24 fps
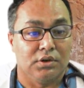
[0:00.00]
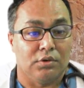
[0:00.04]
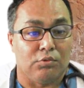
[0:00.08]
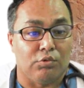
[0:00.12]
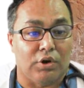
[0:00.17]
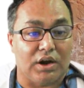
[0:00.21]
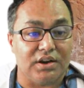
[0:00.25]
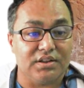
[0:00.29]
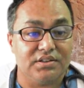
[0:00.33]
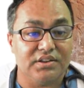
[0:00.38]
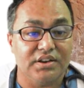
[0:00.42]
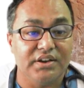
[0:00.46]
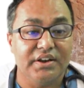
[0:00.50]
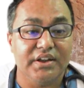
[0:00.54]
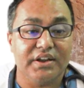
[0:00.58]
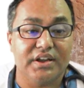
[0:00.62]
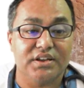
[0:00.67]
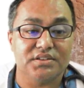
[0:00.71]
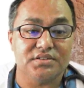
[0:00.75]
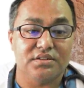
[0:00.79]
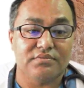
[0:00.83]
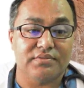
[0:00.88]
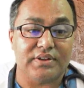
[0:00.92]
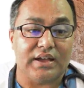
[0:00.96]
What is the
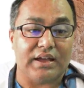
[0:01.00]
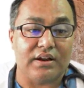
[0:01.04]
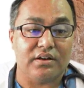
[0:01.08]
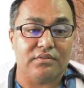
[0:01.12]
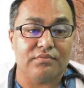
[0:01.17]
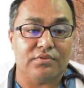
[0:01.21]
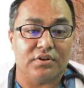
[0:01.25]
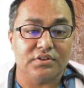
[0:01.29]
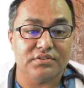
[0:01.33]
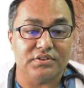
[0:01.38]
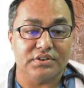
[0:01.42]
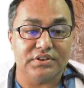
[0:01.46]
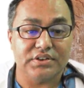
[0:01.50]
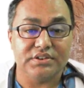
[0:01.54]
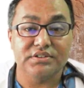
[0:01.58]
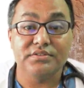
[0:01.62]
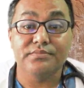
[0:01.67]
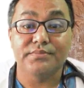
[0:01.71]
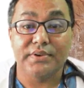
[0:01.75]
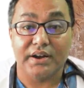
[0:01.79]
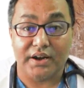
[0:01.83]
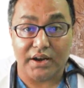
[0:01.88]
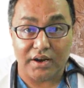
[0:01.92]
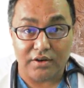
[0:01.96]
indication of thyroid function test
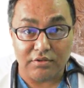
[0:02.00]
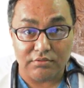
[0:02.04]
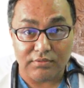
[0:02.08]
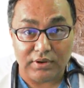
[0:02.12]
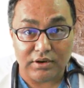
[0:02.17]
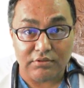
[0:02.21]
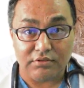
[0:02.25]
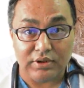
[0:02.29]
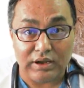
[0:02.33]
in pregnant women?